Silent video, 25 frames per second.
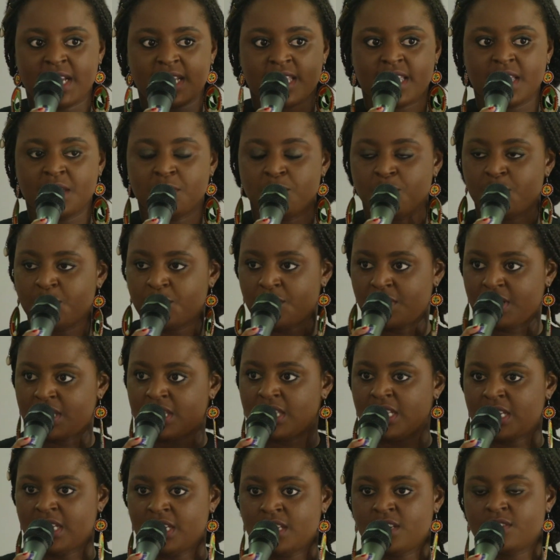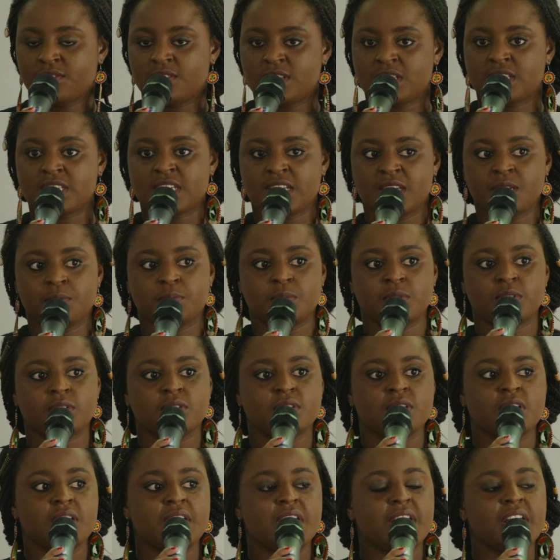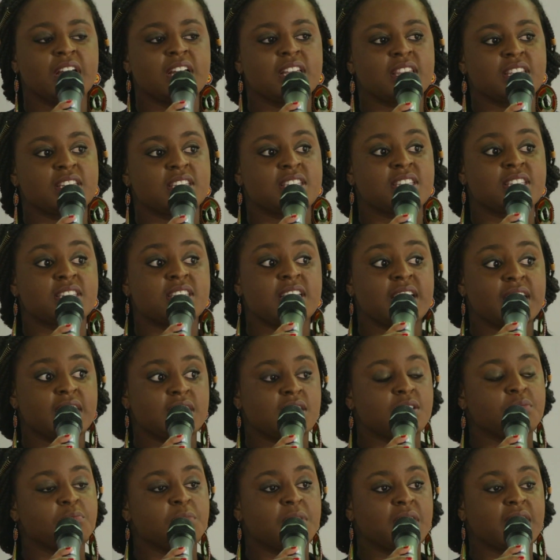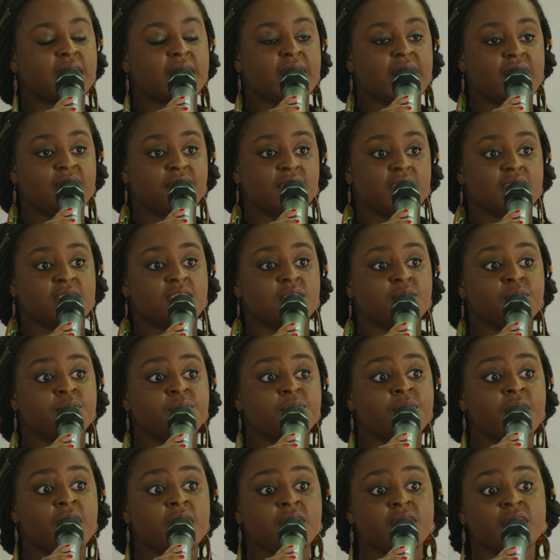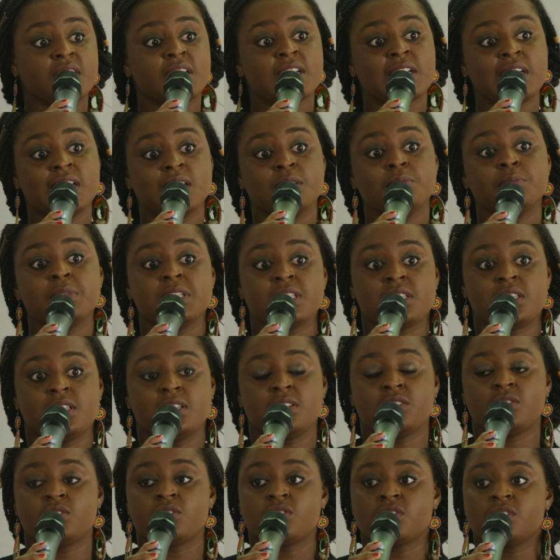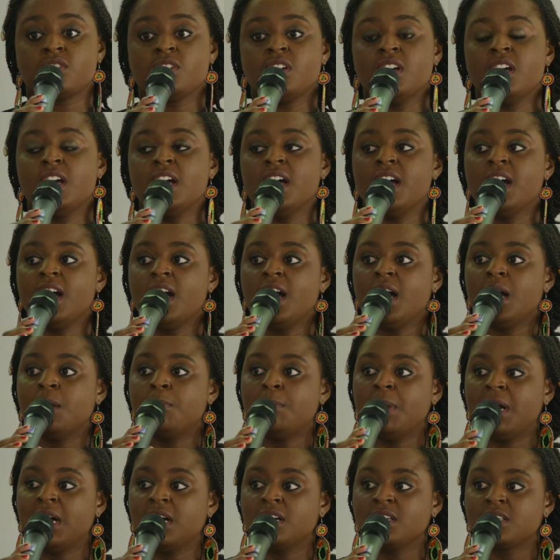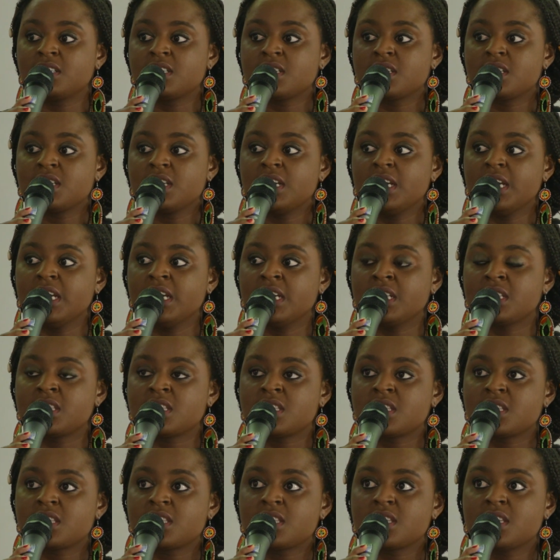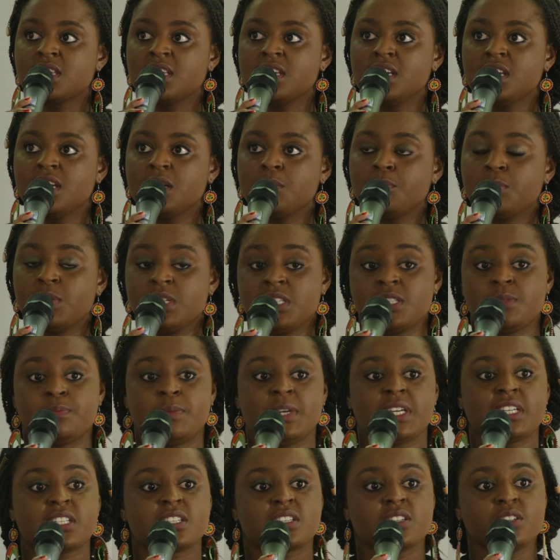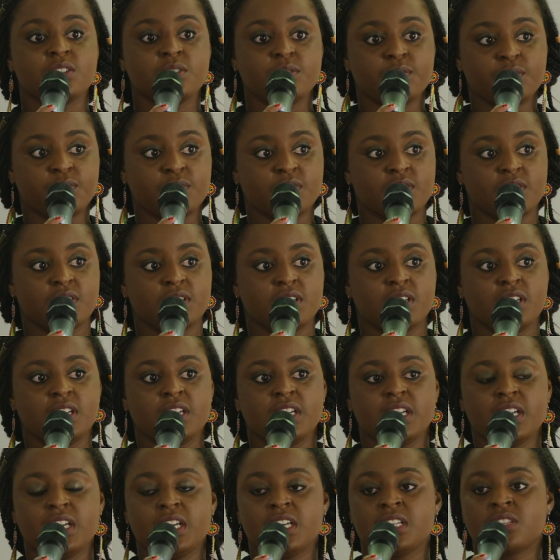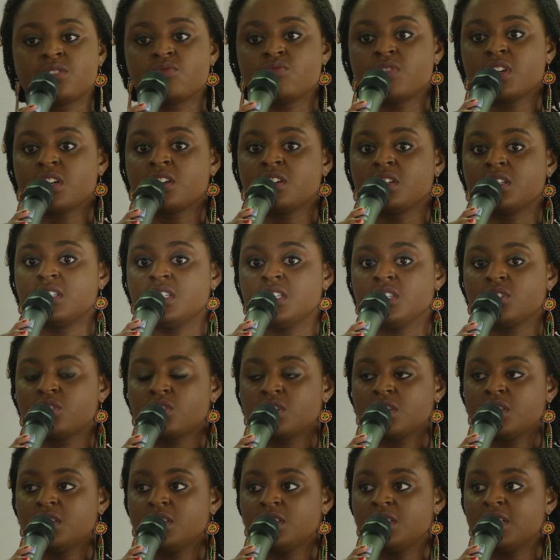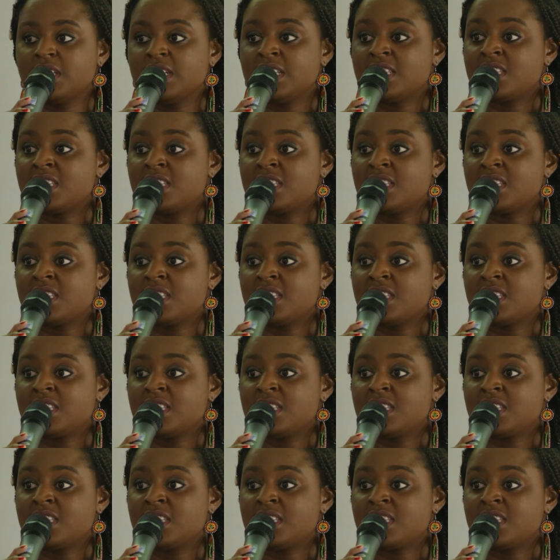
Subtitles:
a black emperor at the head of the table, the state gave us a very clear message about its perspective, its recognition,